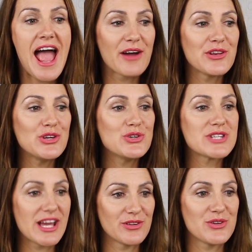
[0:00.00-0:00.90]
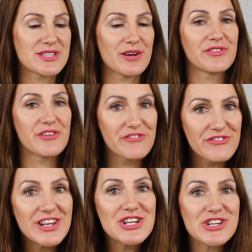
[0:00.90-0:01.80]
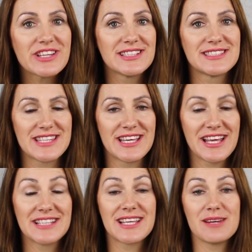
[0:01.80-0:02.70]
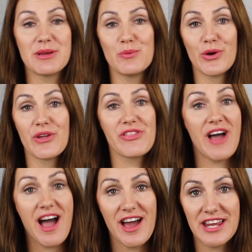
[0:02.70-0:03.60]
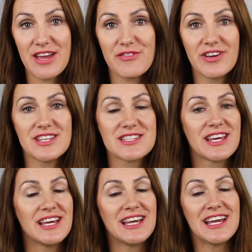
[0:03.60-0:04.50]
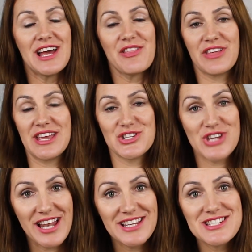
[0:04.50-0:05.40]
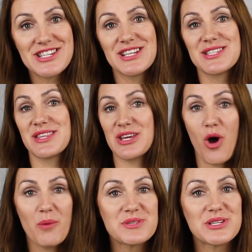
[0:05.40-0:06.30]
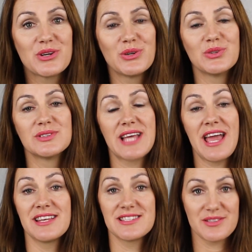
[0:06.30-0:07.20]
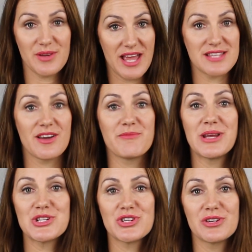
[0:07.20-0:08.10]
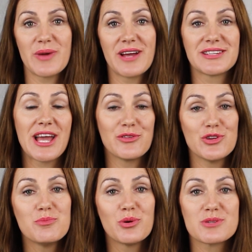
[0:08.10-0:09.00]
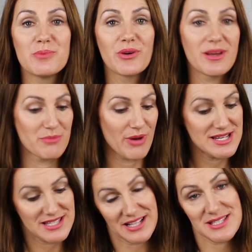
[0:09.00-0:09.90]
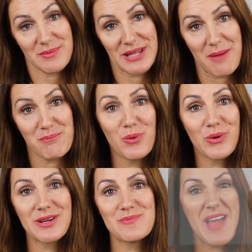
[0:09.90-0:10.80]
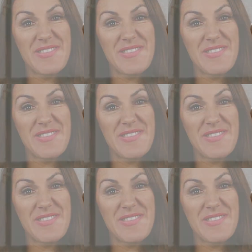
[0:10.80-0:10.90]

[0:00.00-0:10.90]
How do you tell yourself that finishing this thing is going to be worth the hard effort, the challenges, the obstacles, and as I've mentioned around Cal Newport's book, embracing some of that boredom